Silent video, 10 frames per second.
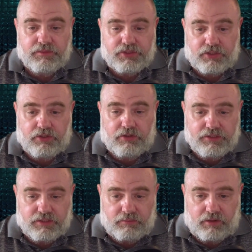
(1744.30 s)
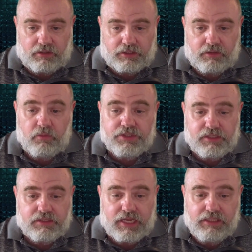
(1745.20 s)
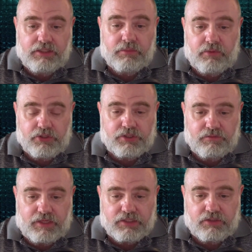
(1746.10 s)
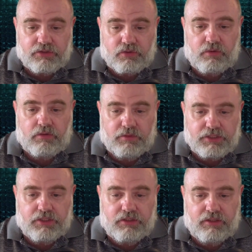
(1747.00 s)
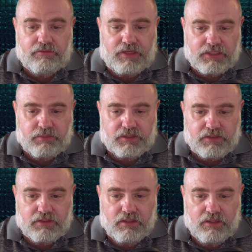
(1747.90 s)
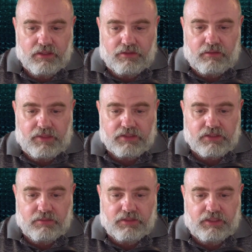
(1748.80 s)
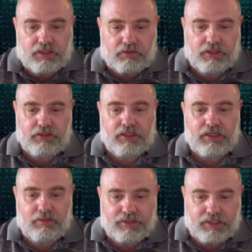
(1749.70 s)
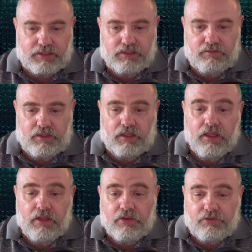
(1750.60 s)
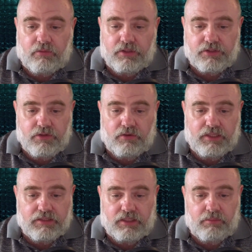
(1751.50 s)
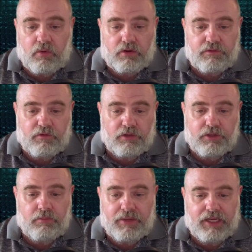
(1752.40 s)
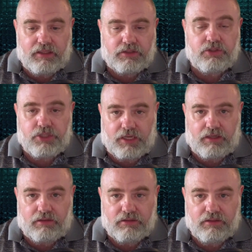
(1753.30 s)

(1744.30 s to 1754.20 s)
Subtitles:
securities in the market was intended to push investors toward riskier investments, thereby stimulating greater economic activity through what is known as the portfolio balance channel.